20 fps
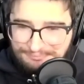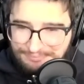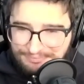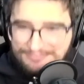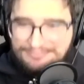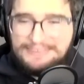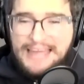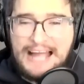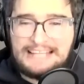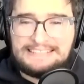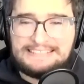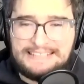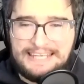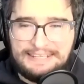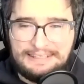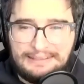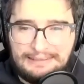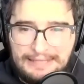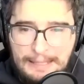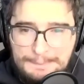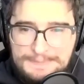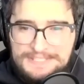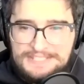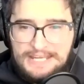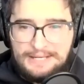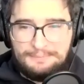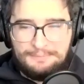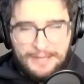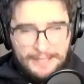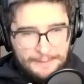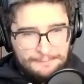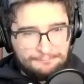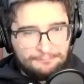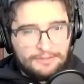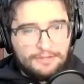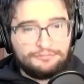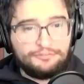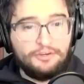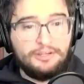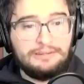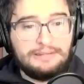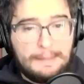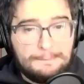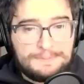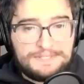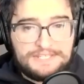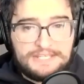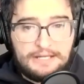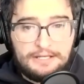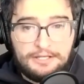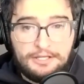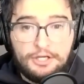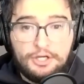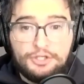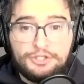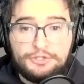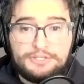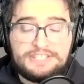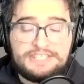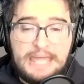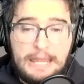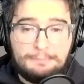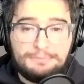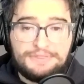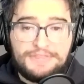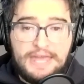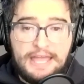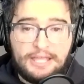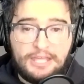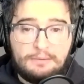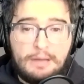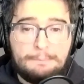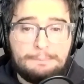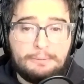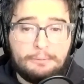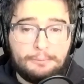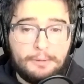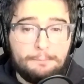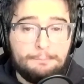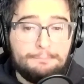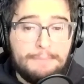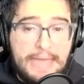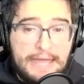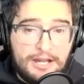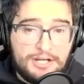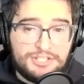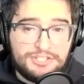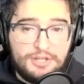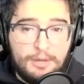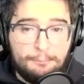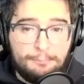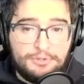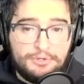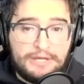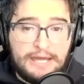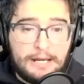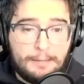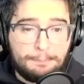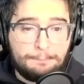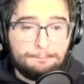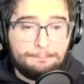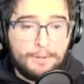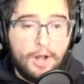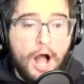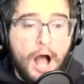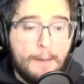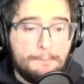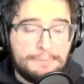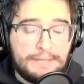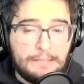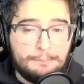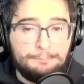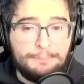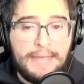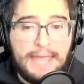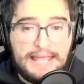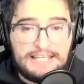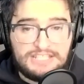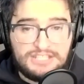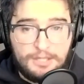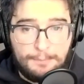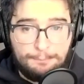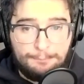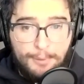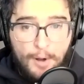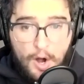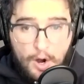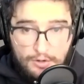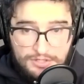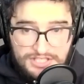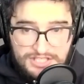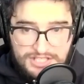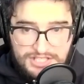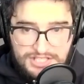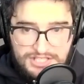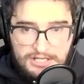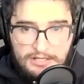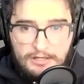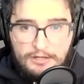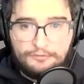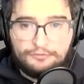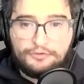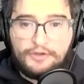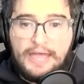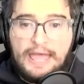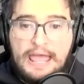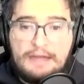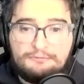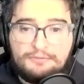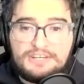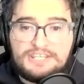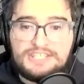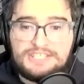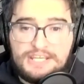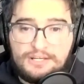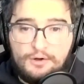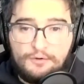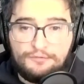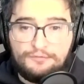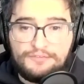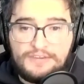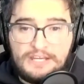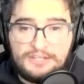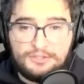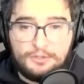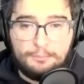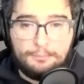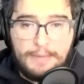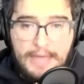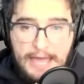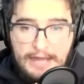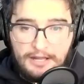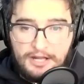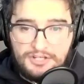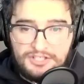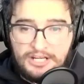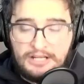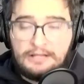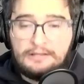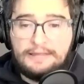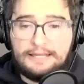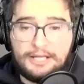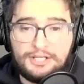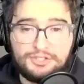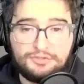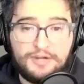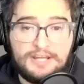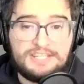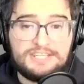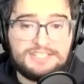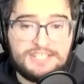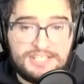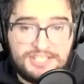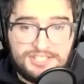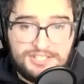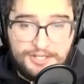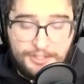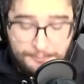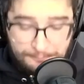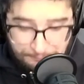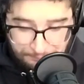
That's it, Libsyn. For Libsyn, same thing. You might be able to manage them, but you got to copy and paste the posts for every single feed you manage. Like a transistor,